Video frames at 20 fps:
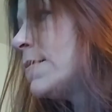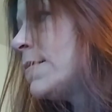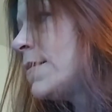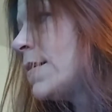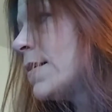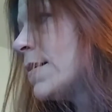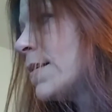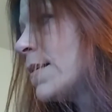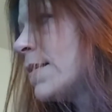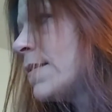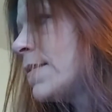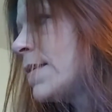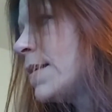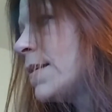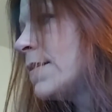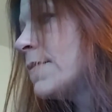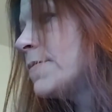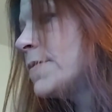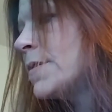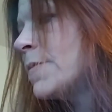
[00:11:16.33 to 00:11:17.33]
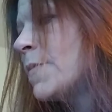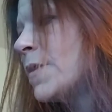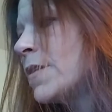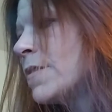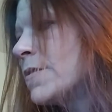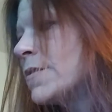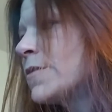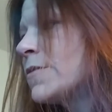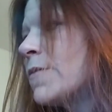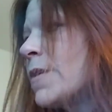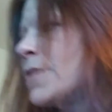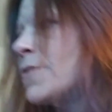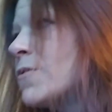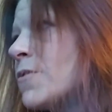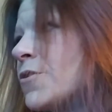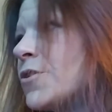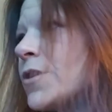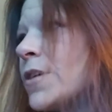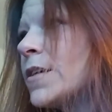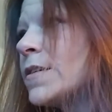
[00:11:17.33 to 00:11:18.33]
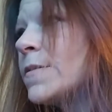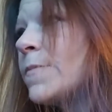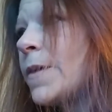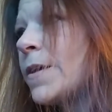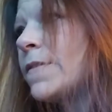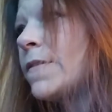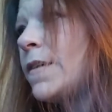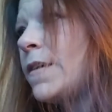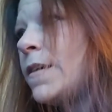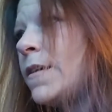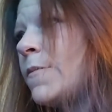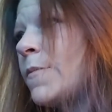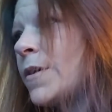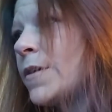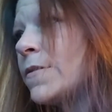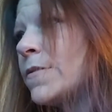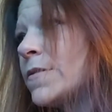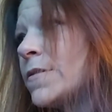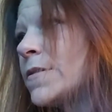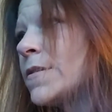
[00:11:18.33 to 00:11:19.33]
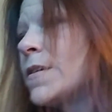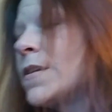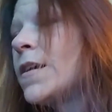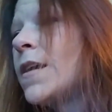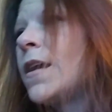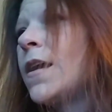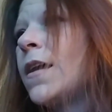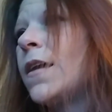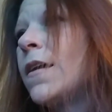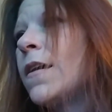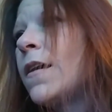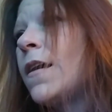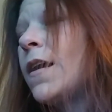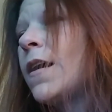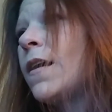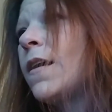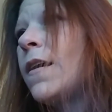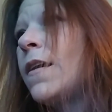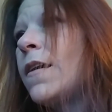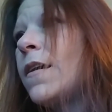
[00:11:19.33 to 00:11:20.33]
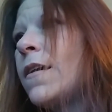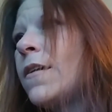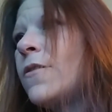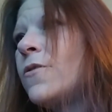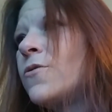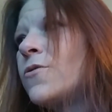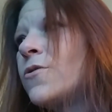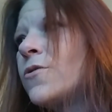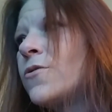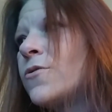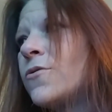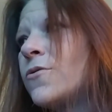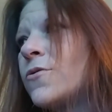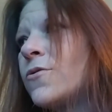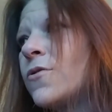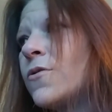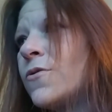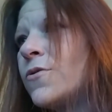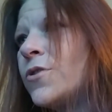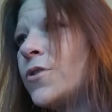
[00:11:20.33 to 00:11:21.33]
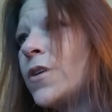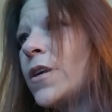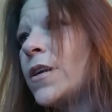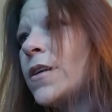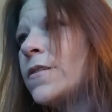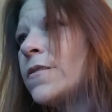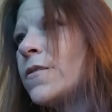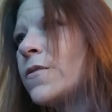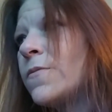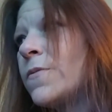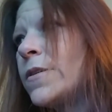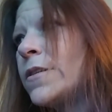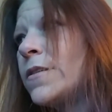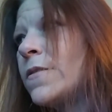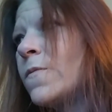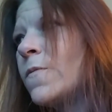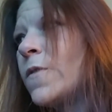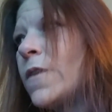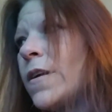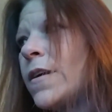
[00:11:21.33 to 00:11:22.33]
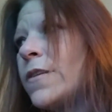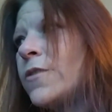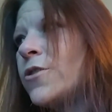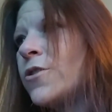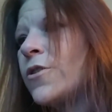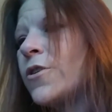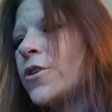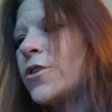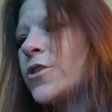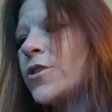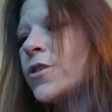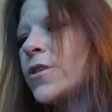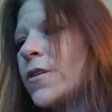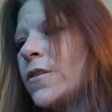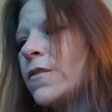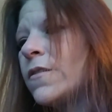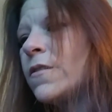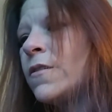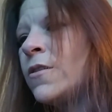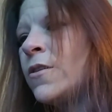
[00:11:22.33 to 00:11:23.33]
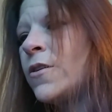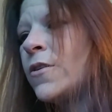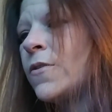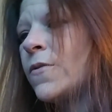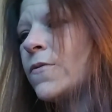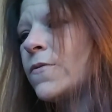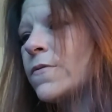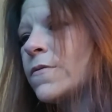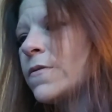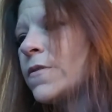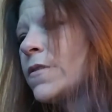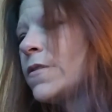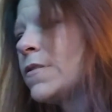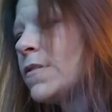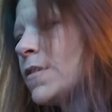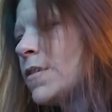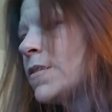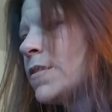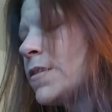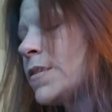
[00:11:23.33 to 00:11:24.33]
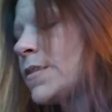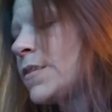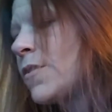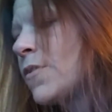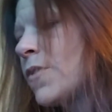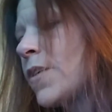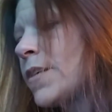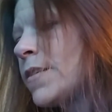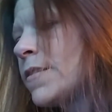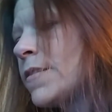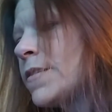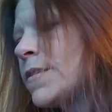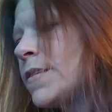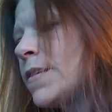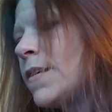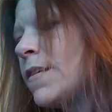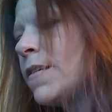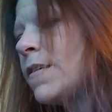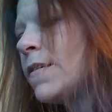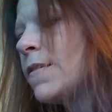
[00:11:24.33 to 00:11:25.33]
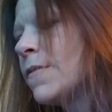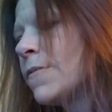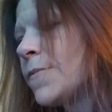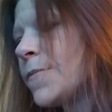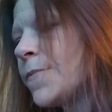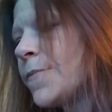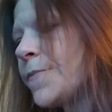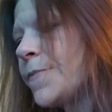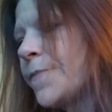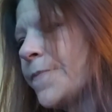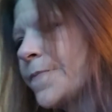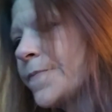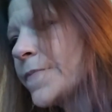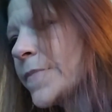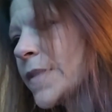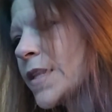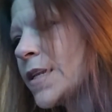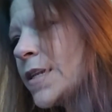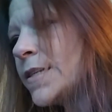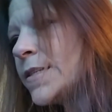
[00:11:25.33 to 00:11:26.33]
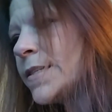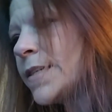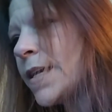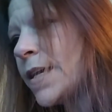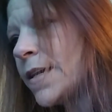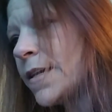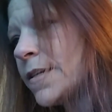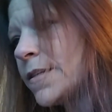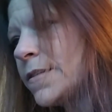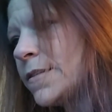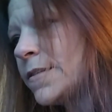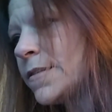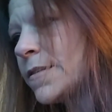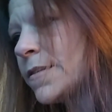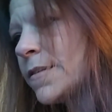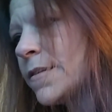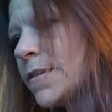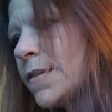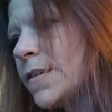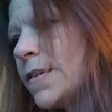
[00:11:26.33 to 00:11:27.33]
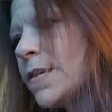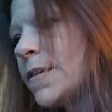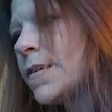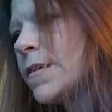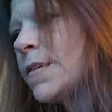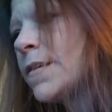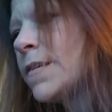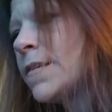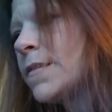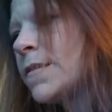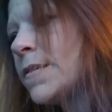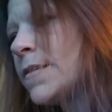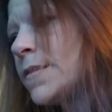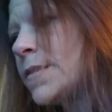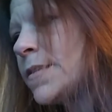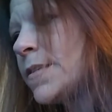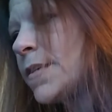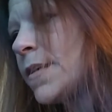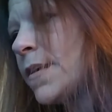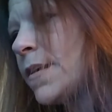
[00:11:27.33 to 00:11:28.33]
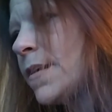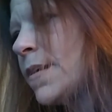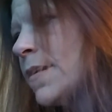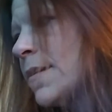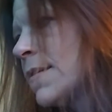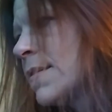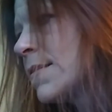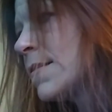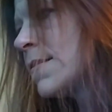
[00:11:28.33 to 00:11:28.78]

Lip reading: Now I got to think of some others. So I told you guys about the emails. I told you guys the reason why Josh, you know, still got to see his kids. Let's see.